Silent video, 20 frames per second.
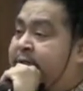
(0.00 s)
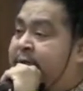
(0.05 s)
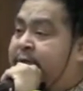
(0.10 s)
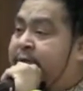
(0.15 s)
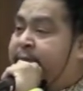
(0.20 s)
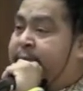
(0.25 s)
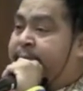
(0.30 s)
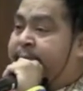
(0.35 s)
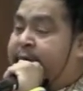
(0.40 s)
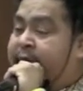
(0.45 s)

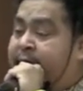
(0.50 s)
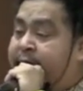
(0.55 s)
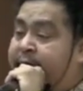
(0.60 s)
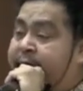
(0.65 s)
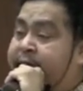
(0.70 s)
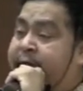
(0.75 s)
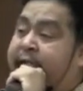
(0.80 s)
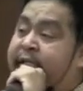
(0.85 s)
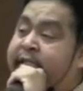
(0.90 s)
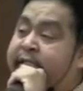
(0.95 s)
I make a
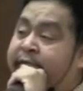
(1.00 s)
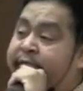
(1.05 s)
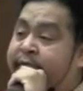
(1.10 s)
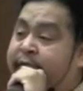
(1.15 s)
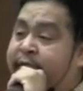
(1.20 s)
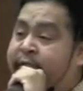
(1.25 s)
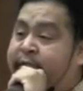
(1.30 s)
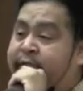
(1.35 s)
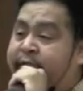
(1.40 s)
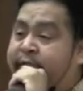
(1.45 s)
case
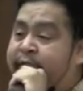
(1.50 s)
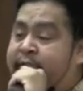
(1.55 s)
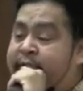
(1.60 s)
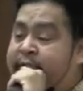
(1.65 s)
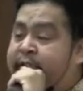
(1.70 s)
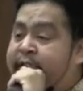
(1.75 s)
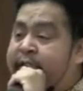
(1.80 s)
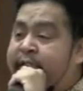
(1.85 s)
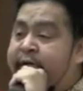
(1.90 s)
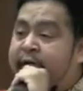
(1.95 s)
for it,
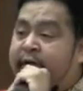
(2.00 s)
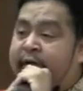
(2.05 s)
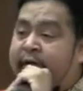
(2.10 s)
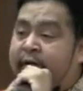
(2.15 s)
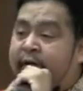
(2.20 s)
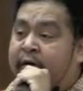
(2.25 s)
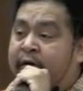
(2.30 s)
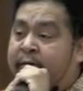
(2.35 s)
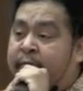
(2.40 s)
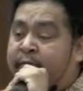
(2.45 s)
usually just out of
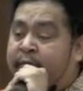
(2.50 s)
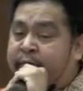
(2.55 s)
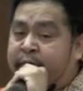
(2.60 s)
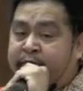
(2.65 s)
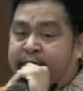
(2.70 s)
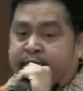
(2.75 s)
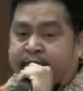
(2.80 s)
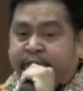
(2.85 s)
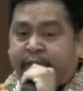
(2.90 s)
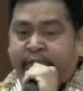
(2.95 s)
cardboard,
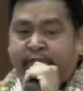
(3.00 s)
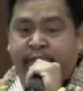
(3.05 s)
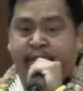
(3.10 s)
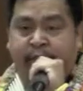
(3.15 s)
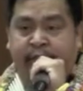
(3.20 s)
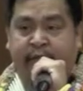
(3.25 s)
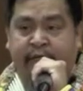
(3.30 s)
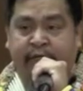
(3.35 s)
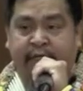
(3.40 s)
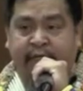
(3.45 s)
because you
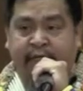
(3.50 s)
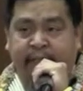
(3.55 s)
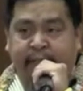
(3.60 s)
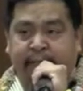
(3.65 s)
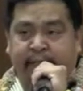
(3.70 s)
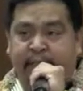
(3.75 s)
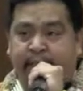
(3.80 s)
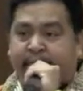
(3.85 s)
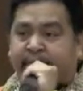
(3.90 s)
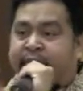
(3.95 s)
just want to
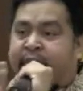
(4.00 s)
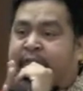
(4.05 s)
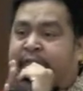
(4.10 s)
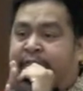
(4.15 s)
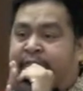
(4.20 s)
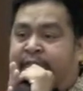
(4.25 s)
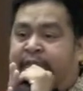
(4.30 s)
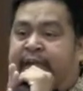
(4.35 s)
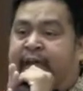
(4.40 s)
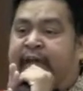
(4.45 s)
keep the
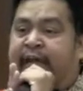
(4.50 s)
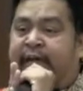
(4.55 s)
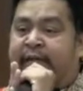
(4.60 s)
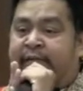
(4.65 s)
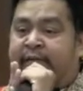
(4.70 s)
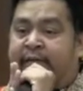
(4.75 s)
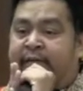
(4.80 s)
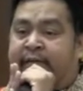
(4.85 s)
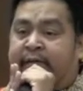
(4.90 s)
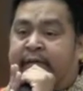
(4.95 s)
bustle
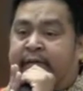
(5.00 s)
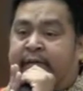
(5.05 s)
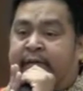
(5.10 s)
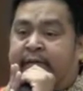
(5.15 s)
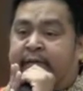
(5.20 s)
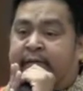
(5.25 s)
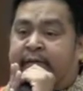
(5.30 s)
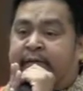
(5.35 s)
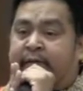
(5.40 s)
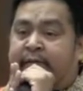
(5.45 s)
flat.
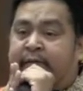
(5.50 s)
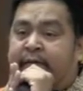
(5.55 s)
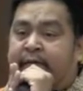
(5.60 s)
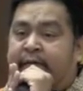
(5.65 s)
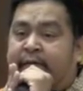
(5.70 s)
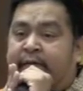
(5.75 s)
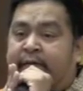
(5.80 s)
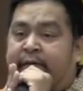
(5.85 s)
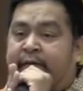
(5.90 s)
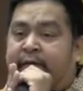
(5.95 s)

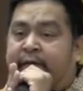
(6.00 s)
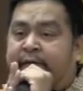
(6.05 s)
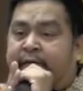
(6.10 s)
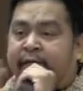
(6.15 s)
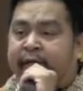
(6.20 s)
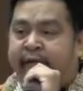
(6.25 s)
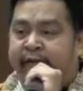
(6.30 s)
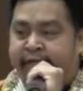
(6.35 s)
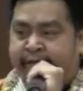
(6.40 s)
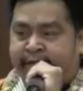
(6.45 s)

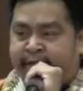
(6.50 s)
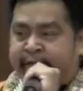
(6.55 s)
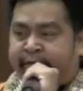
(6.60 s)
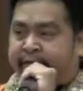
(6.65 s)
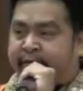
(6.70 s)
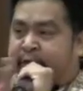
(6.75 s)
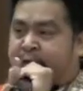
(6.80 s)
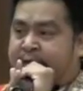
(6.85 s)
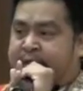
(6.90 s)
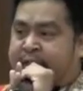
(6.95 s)
And if it
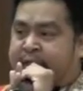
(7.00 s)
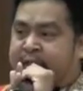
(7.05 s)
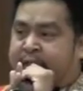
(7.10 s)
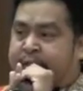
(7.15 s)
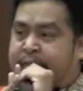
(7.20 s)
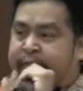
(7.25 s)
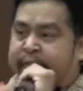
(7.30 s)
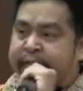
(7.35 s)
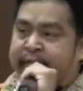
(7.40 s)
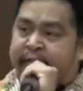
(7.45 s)
folds
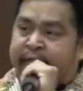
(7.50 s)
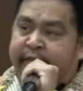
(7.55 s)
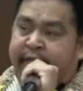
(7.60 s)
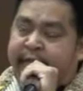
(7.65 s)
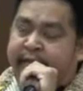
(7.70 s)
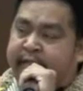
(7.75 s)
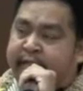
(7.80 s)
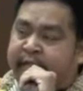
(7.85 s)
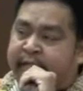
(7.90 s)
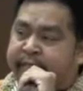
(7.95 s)
up,
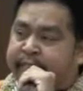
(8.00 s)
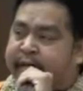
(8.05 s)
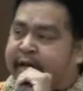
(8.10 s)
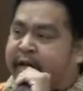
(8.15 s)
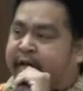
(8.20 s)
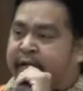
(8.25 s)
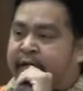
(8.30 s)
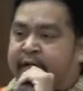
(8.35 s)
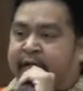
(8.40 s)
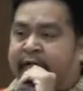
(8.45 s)
you can
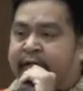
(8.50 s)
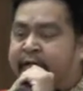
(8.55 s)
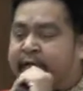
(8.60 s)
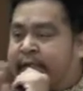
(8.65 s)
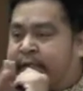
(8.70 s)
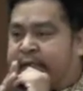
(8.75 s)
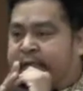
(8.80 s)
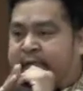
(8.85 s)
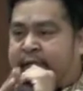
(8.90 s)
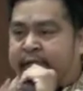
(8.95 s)
dismantle it,
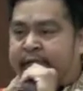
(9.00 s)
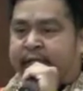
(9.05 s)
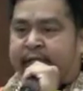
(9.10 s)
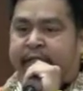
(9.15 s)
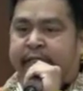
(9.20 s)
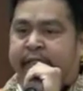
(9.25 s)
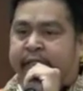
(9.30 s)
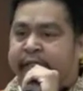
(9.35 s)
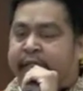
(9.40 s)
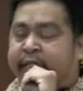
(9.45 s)
and
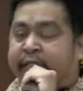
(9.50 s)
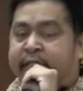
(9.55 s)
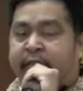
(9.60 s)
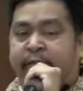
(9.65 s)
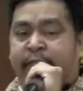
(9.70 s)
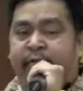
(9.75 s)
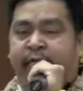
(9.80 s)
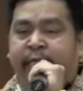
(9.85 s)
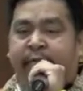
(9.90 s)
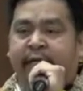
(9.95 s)
it's easy
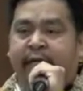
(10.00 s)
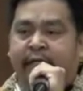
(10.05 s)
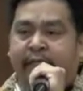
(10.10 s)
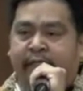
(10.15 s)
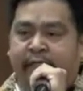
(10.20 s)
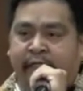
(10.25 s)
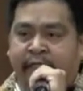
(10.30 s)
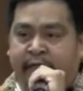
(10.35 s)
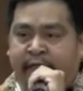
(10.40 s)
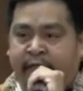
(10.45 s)
to put back
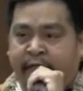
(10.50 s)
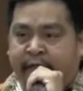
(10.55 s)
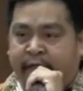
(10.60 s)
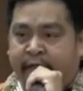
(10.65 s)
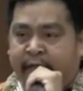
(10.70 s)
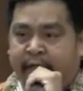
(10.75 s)
together.